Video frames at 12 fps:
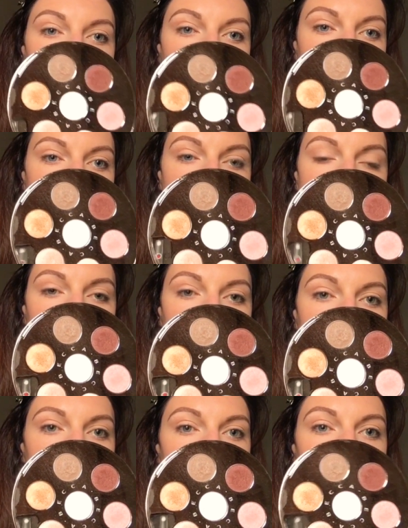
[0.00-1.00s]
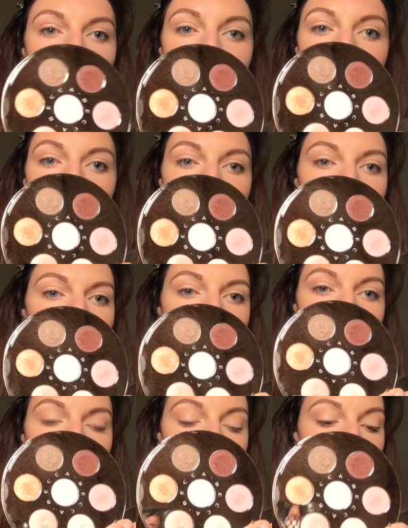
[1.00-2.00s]
this palette.
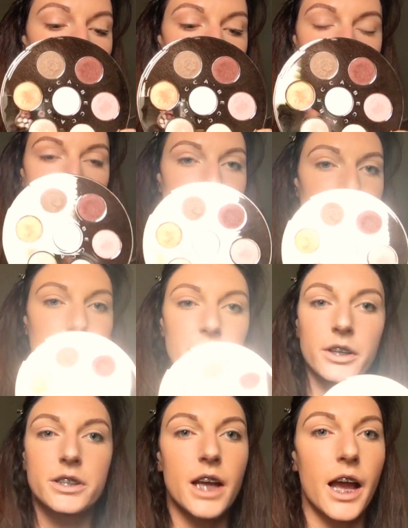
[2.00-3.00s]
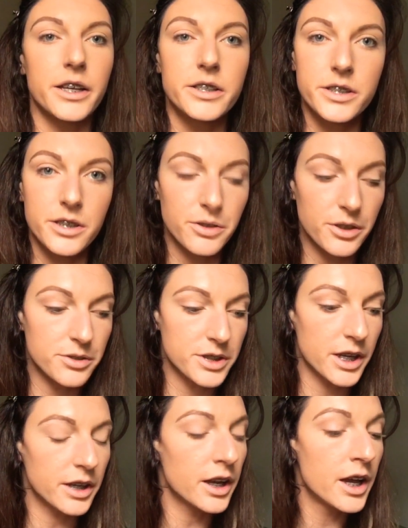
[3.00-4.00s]
It's one of my favorites. I still use
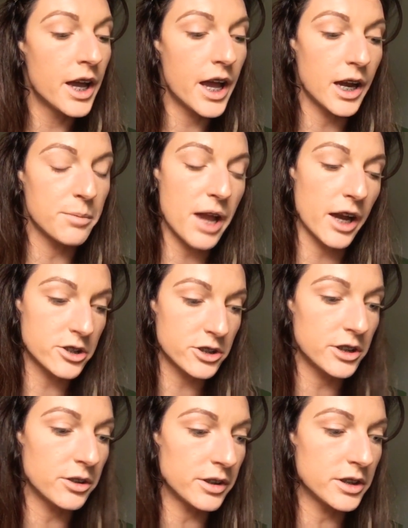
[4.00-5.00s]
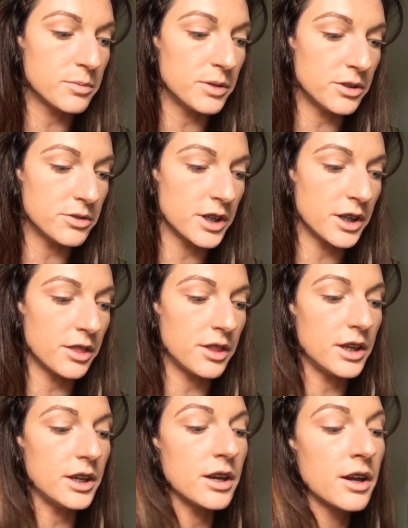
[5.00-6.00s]
it, and I'm actually going to be using
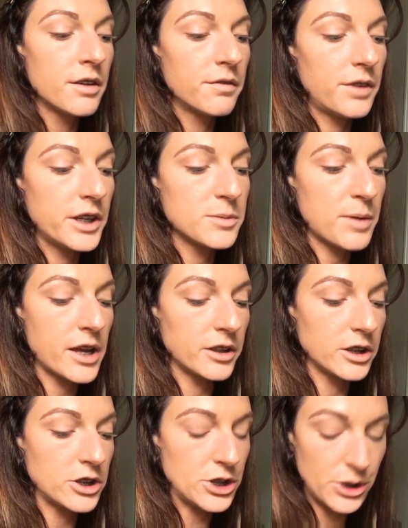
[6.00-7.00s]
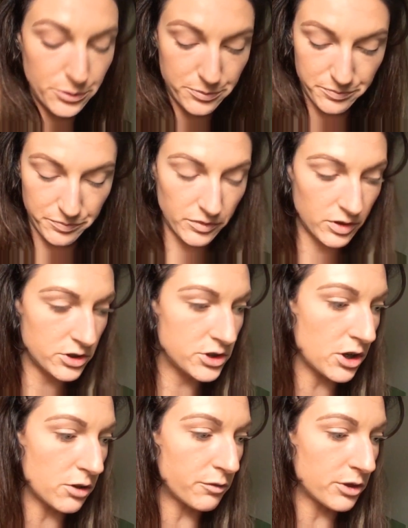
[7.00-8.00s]
the face palette too.
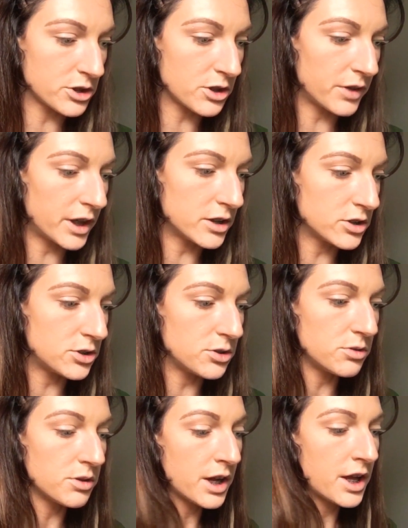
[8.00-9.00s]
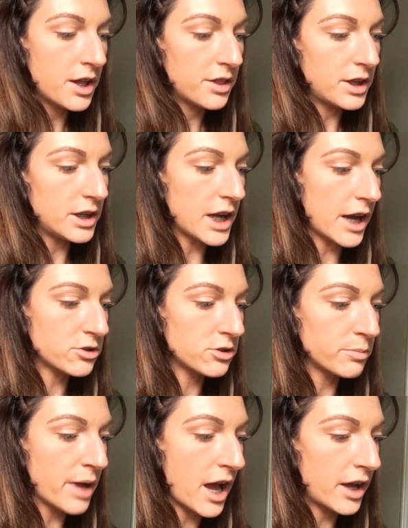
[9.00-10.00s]
So first, going into the
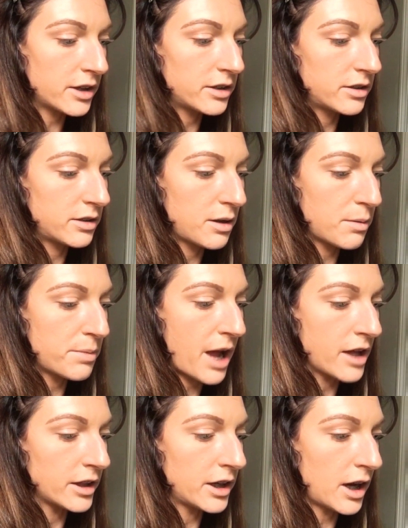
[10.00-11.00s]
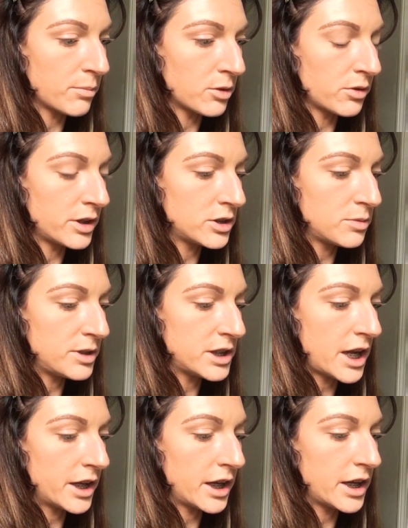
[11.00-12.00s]
Natural Matte palette, I'm going to be
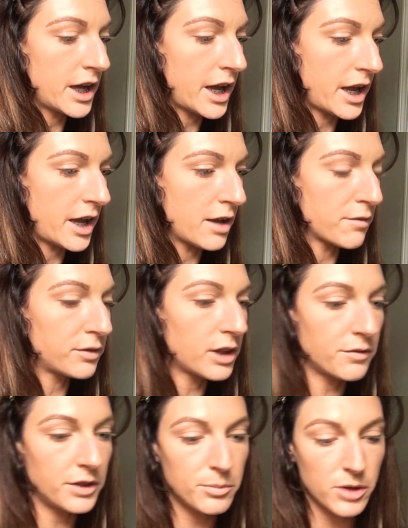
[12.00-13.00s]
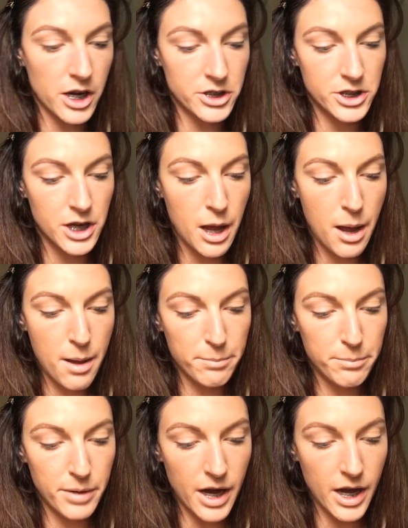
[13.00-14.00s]
taking a fluffy brush
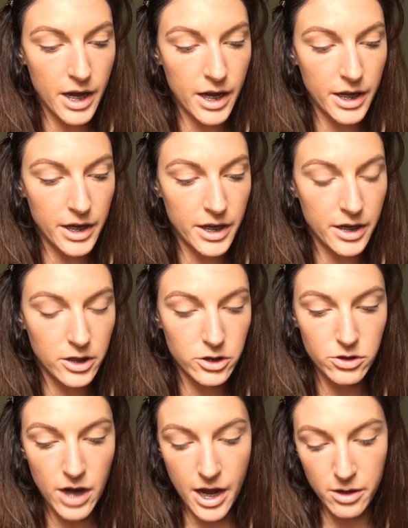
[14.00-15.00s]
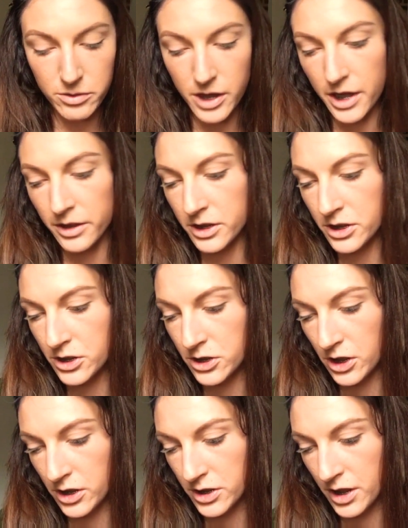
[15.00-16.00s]
by Crown, and this is
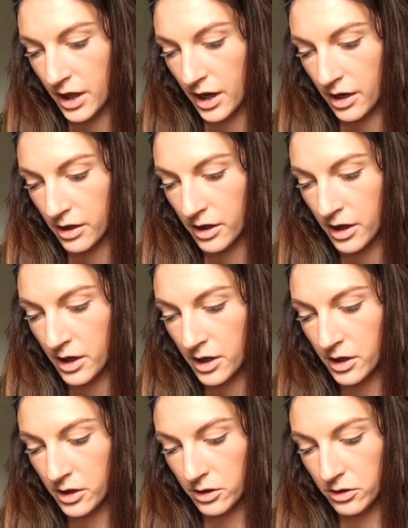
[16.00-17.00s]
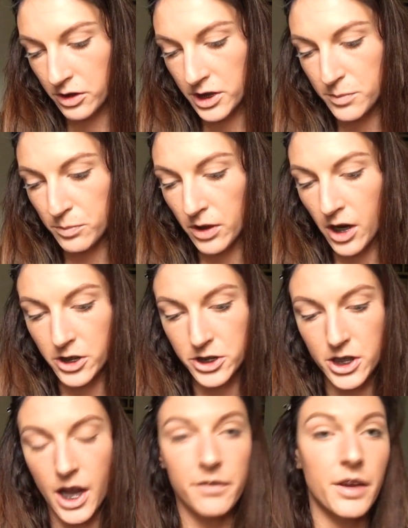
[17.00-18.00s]
just their crease
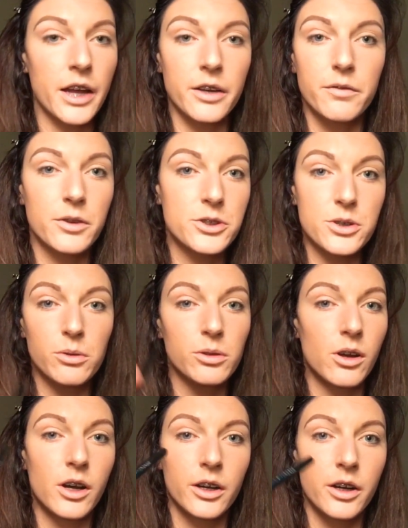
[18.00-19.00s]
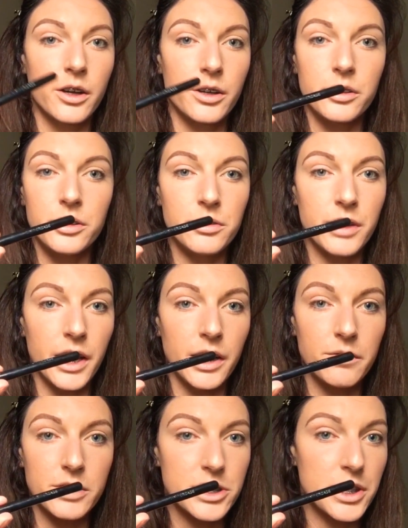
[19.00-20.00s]
brush. I've had it for so long you can't
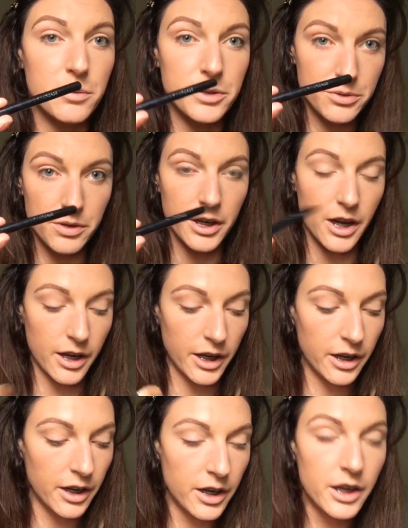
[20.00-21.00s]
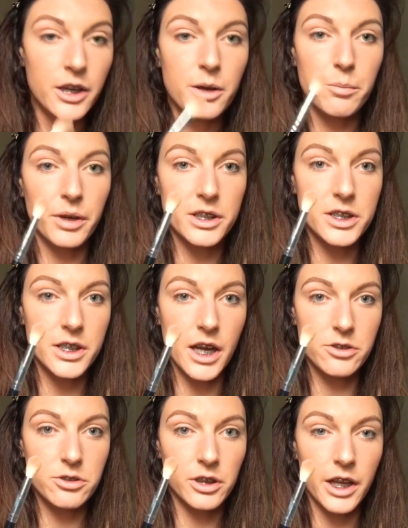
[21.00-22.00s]
even see what's written on it, but it's a
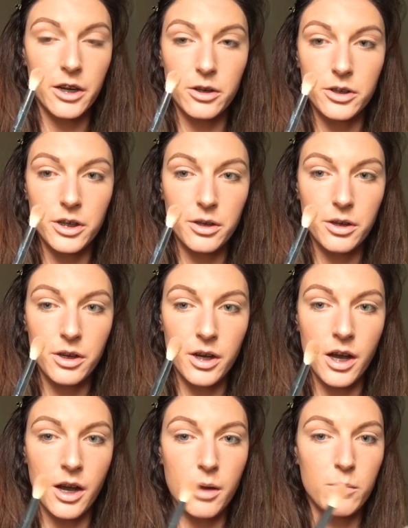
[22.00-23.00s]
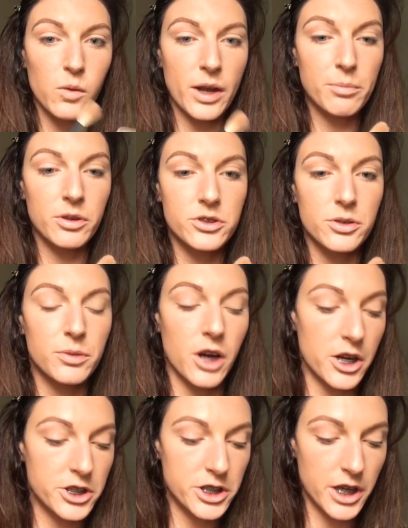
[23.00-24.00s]
natural haired white bristle
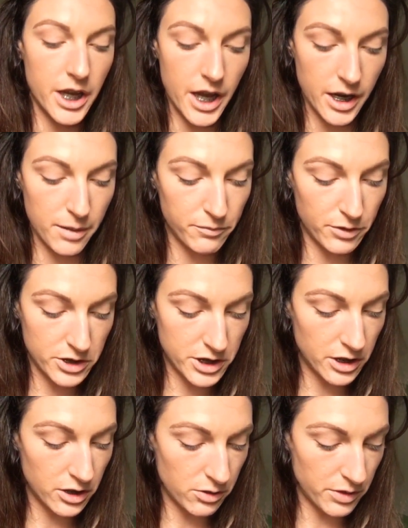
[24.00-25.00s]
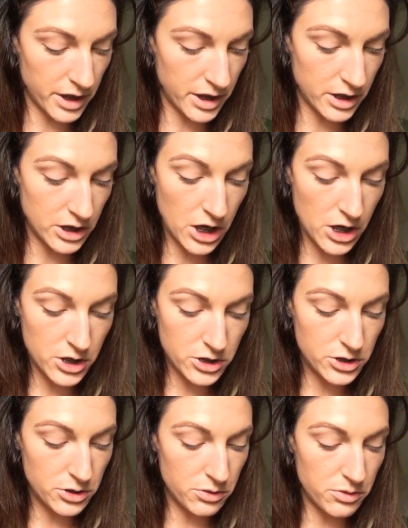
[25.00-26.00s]
brush, and I'm first going to go in
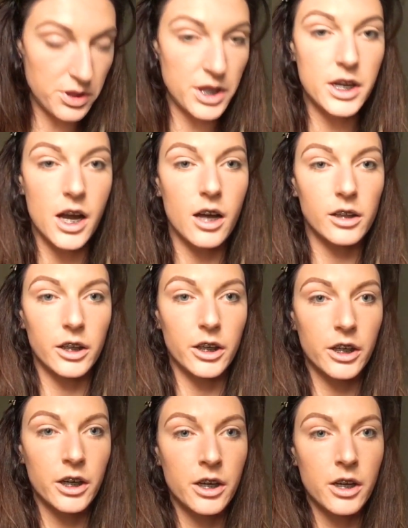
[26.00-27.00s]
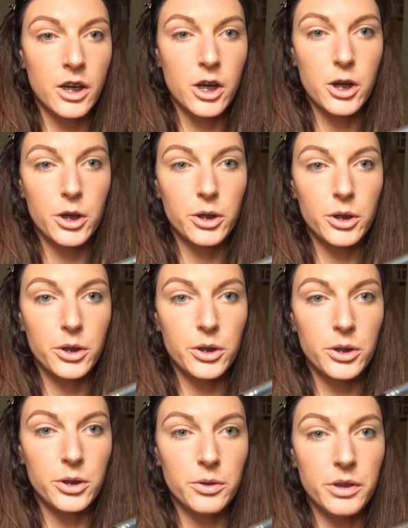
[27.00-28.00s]
to the color
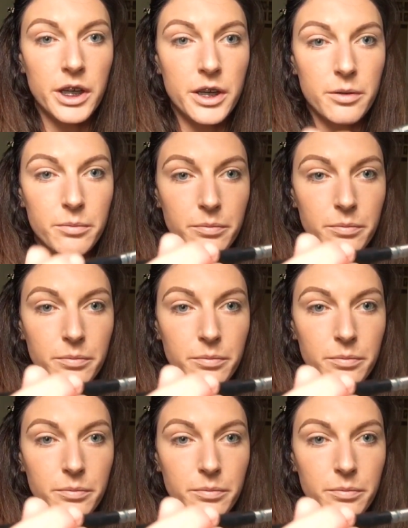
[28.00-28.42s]
Nudie,